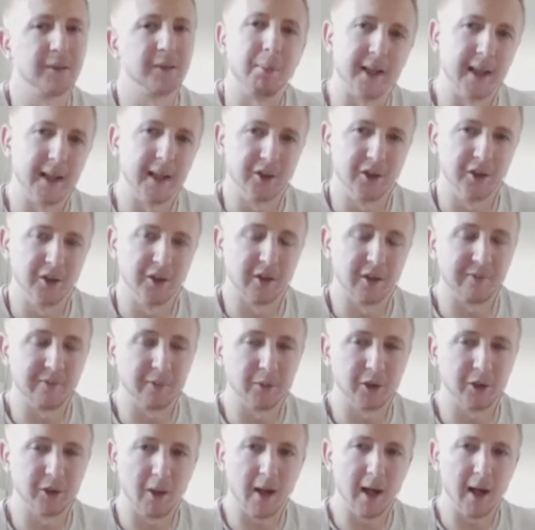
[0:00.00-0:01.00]
expectations
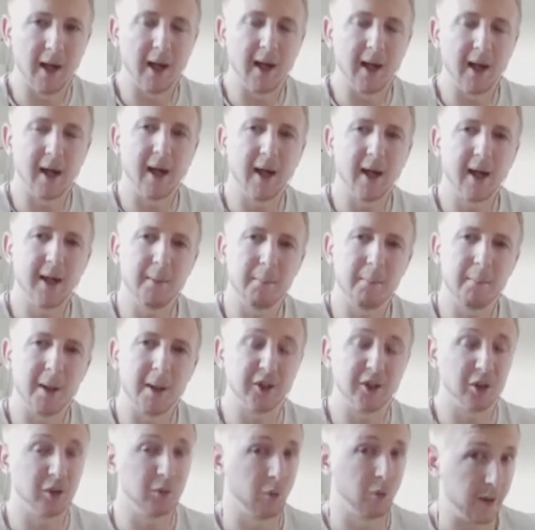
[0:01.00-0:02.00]
of them. So I, I
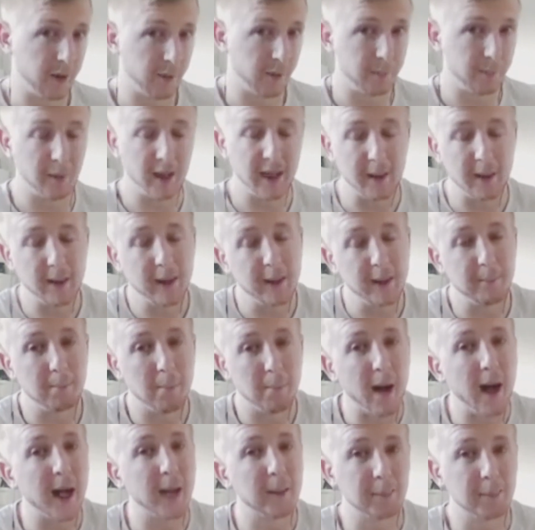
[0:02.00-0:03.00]
imagine in
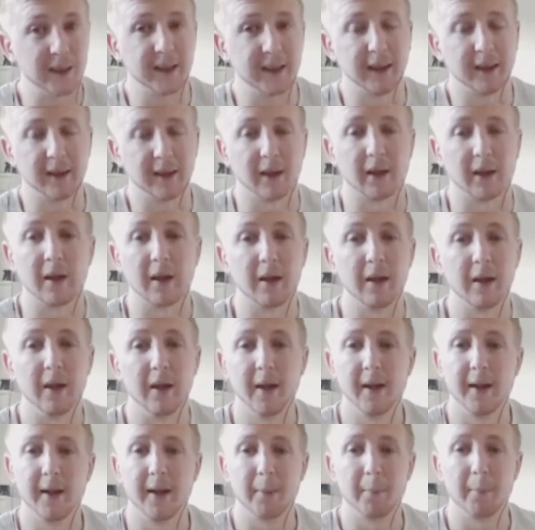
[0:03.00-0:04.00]
my particular
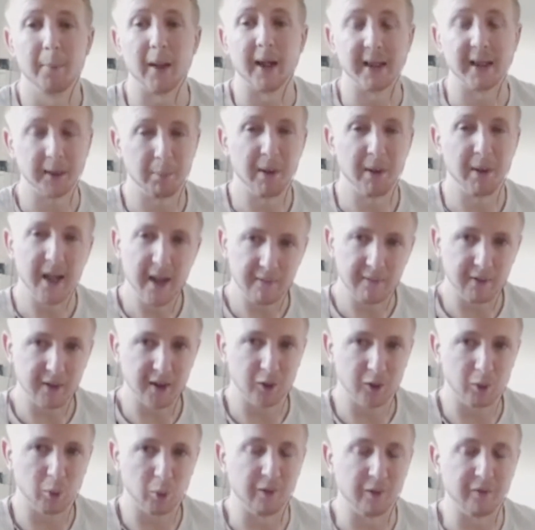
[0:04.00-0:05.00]

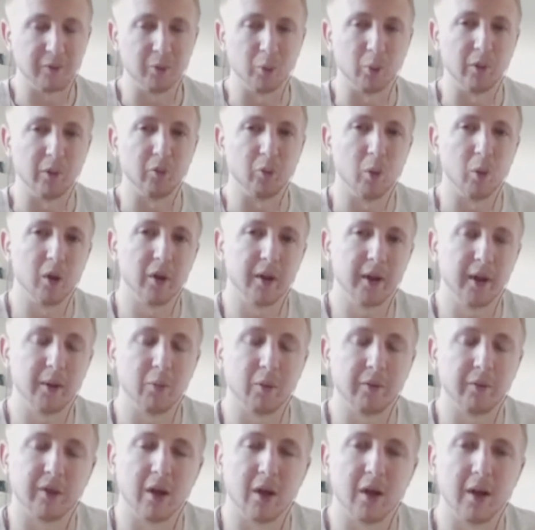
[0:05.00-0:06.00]
experience with with working
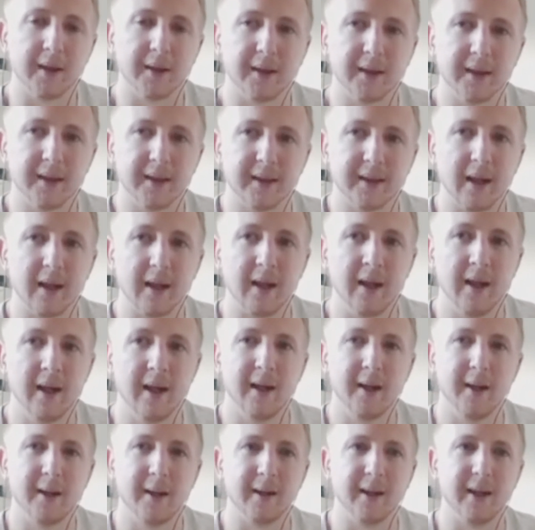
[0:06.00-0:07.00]
with clients is that
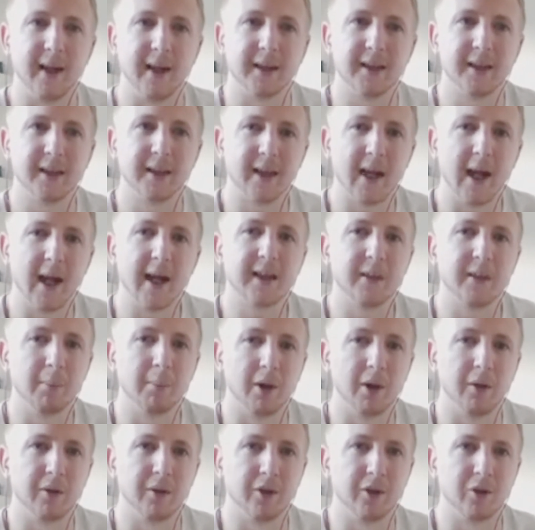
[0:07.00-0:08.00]
they're scared to
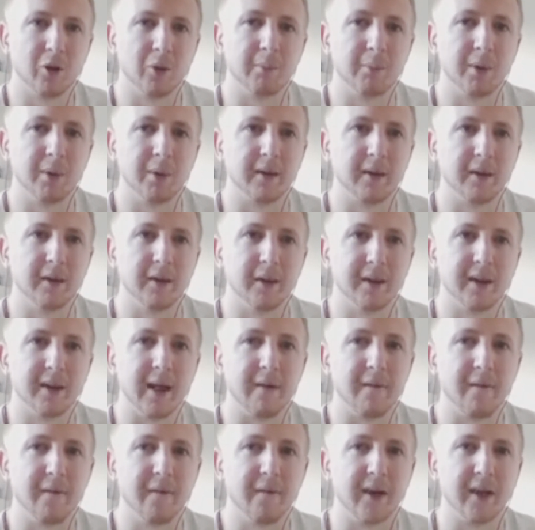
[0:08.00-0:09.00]
blow the trumpet because
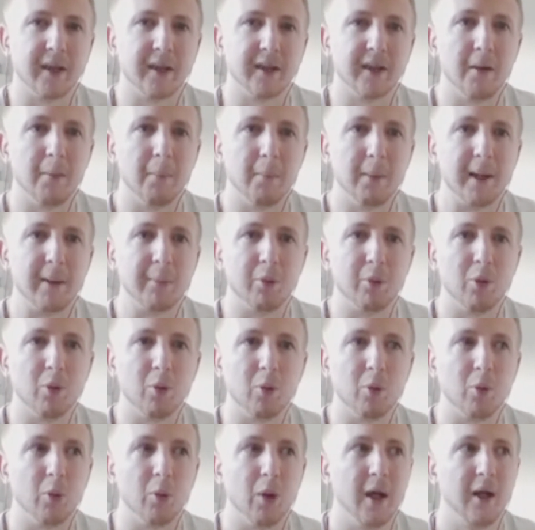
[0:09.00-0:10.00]
they think that
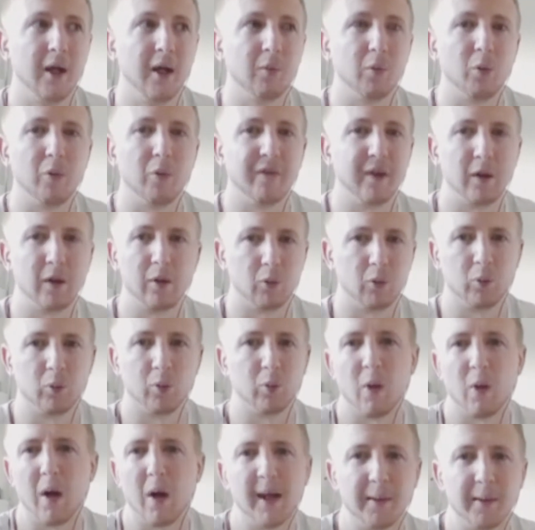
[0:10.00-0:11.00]
people will think, "Oh,
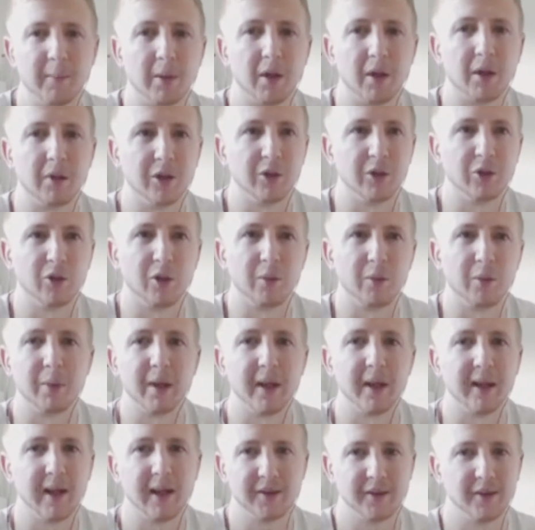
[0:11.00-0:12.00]
well, why are you blowing your
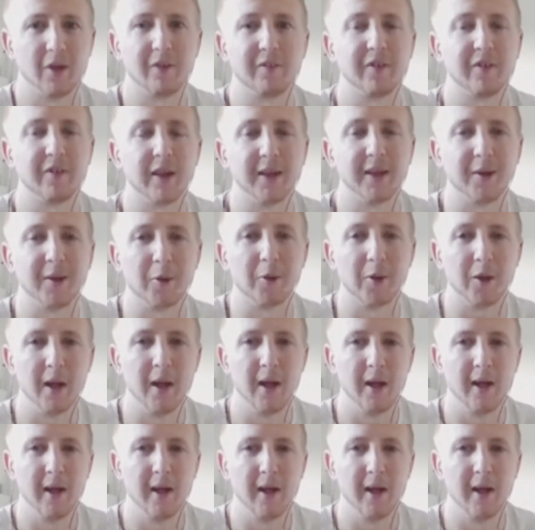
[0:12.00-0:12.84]
trumpet? That's not very good."